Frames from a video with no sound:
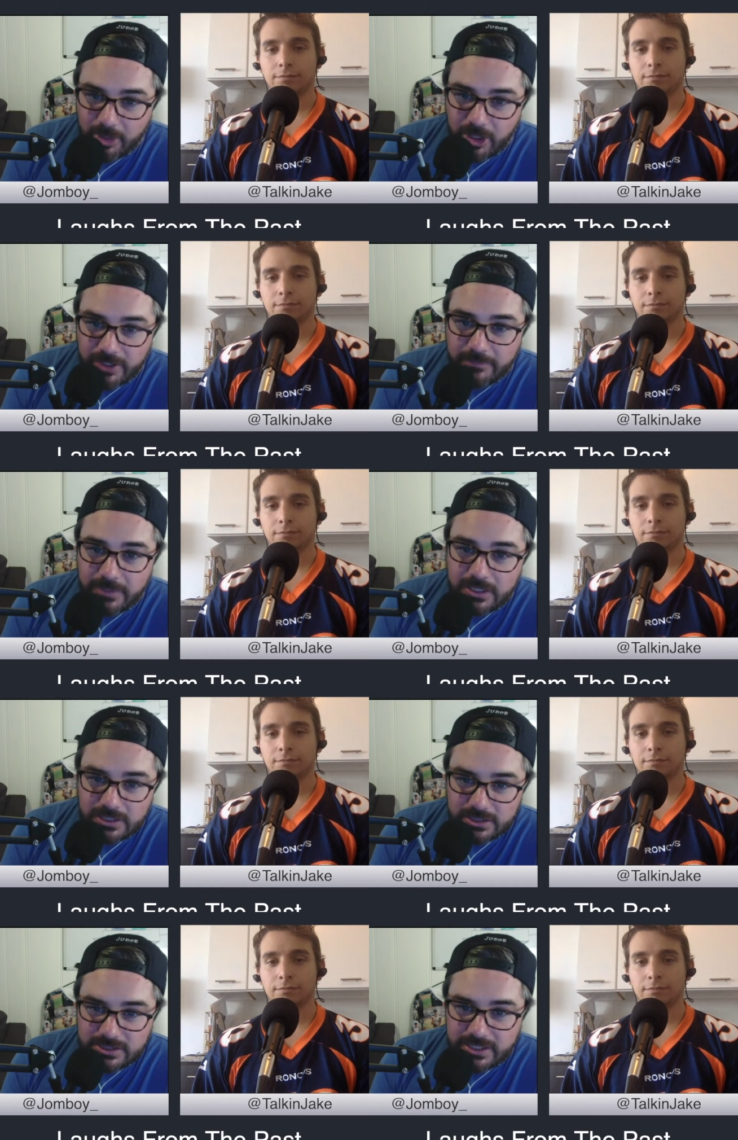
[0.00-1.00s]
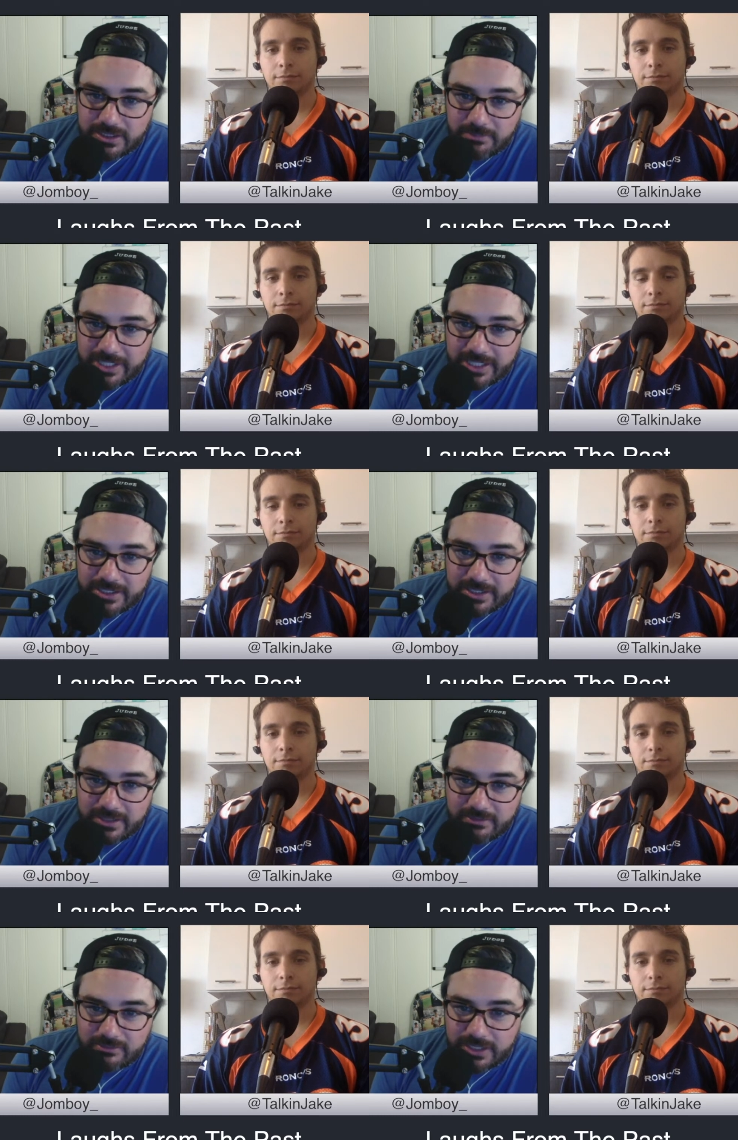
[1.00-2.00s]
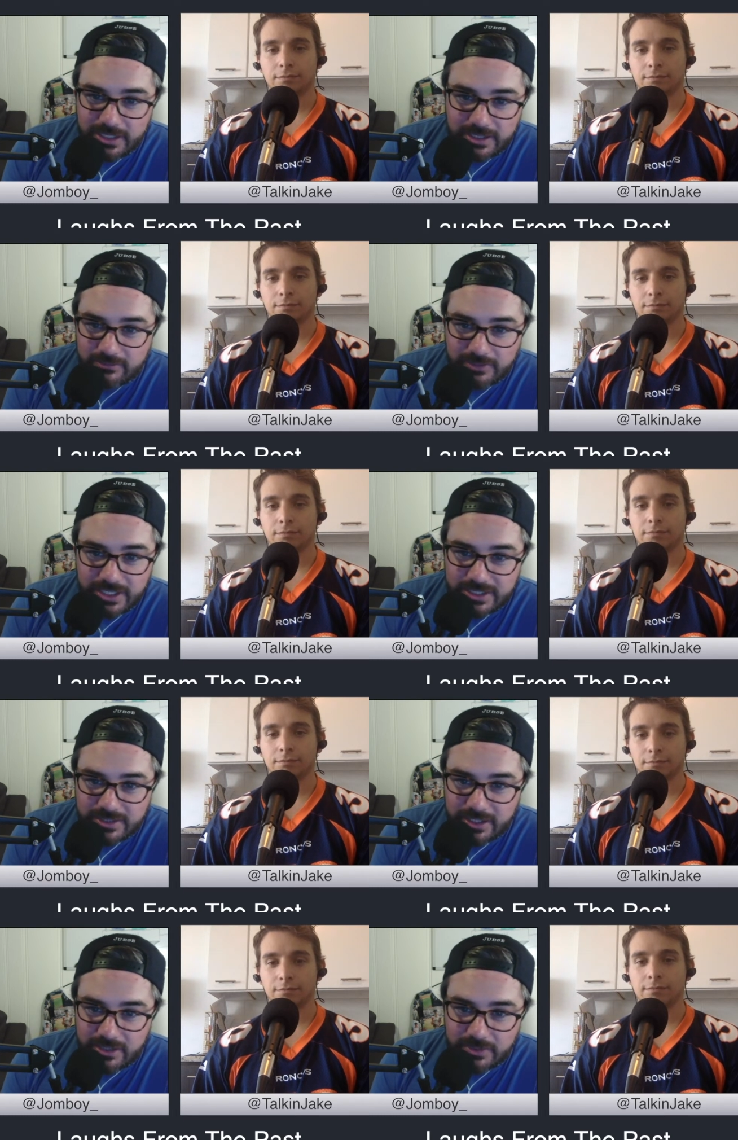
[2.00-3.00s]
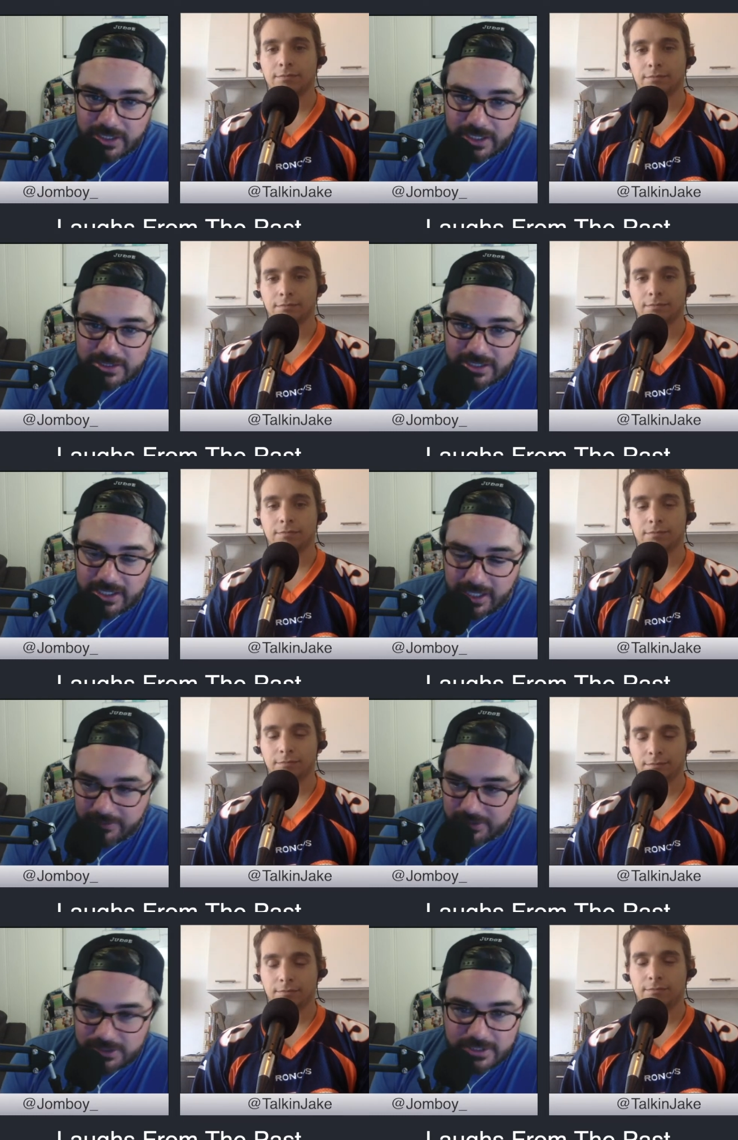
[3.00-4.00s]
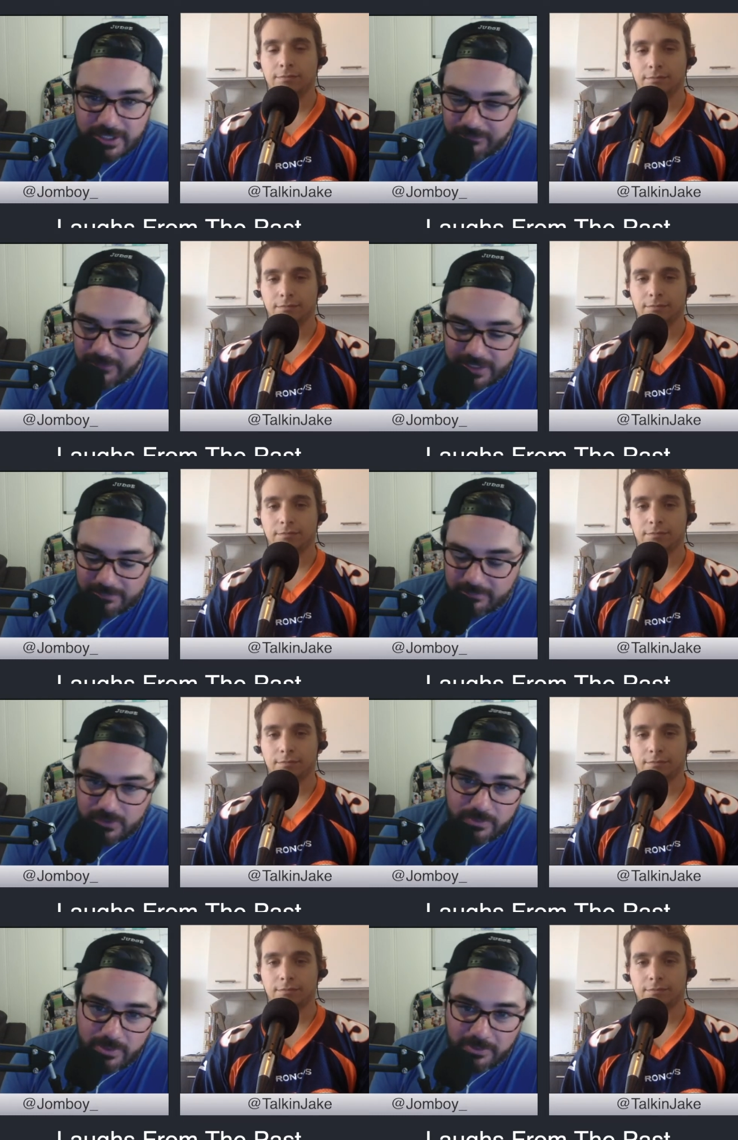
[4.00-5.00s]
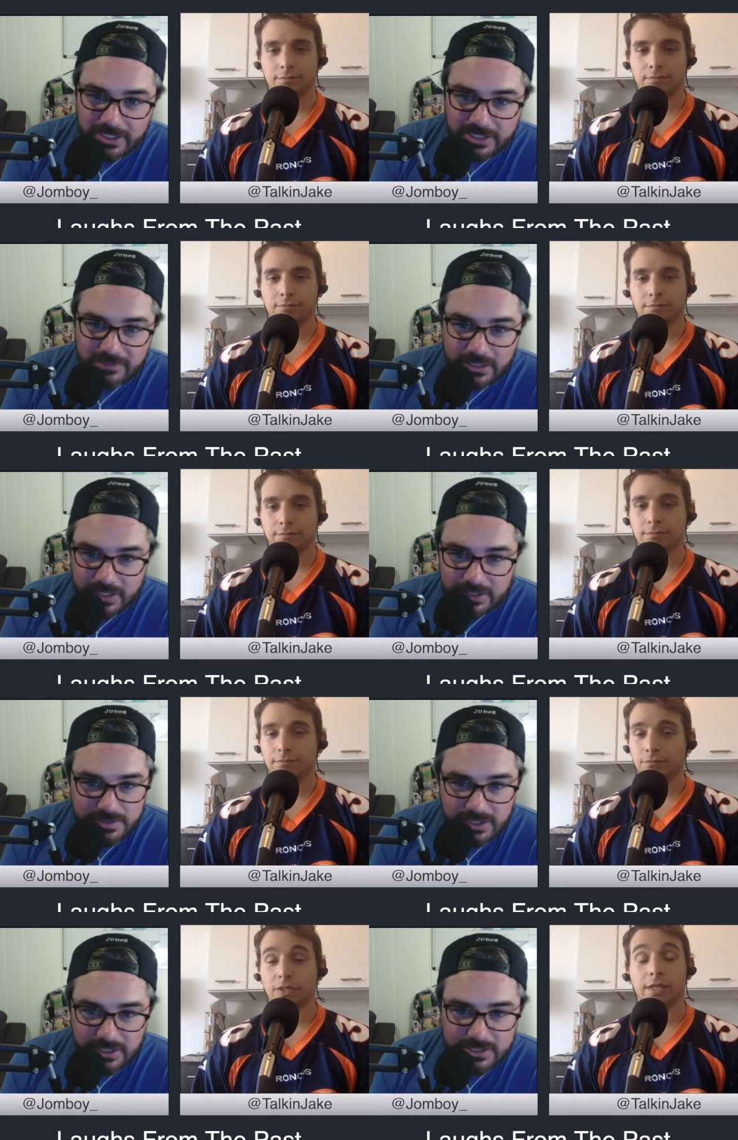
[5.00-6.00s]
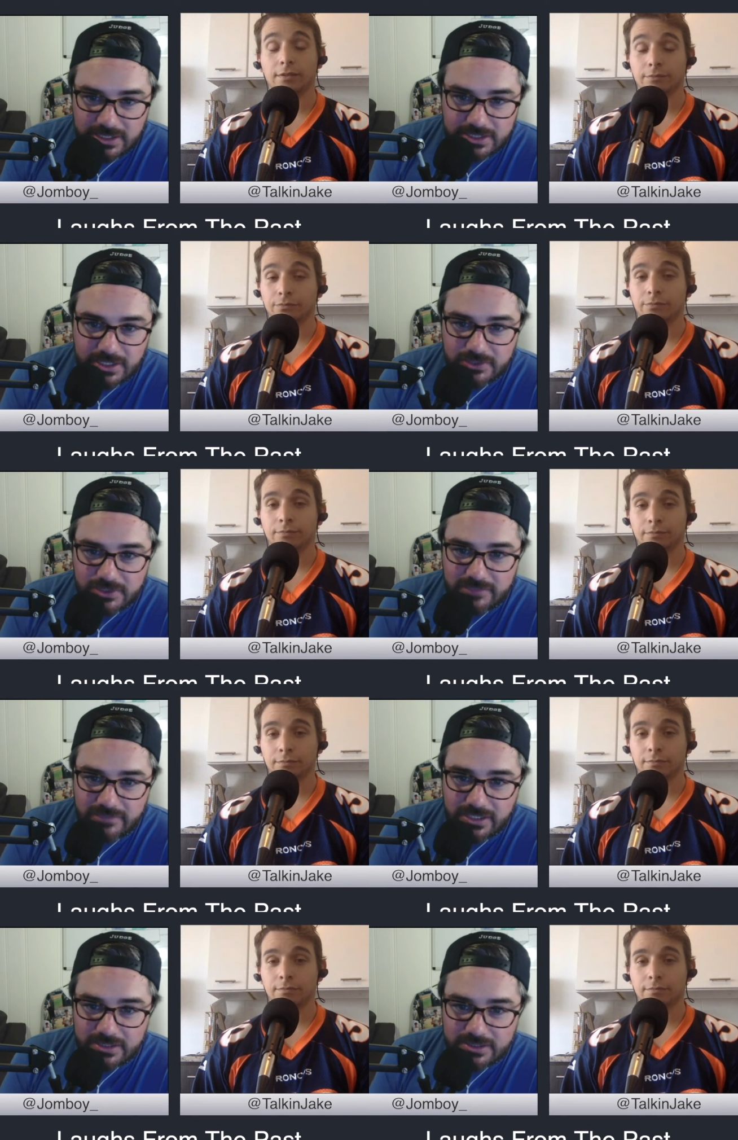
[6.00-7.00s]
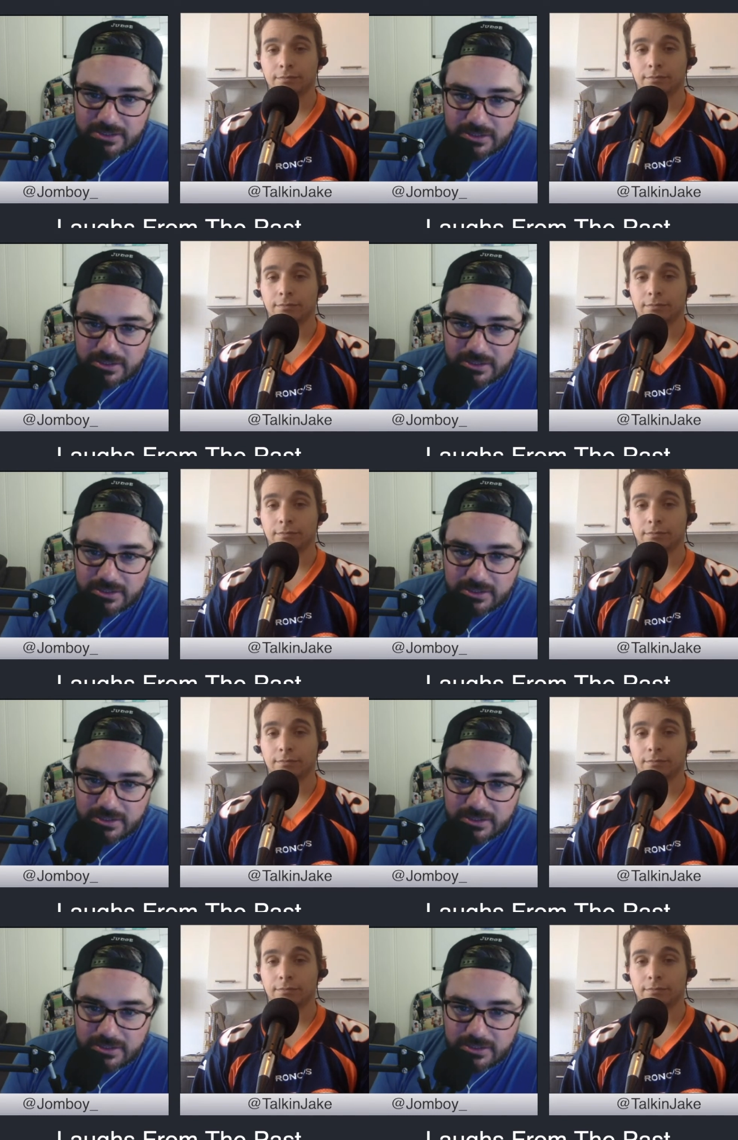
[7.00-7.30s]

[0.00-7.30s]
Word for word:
Speaker 1: burn them, send them back, get three three days later when the next set. And I would just, I fucking, you remember my D V D collection. It was like yeah. six hundred D V Ds.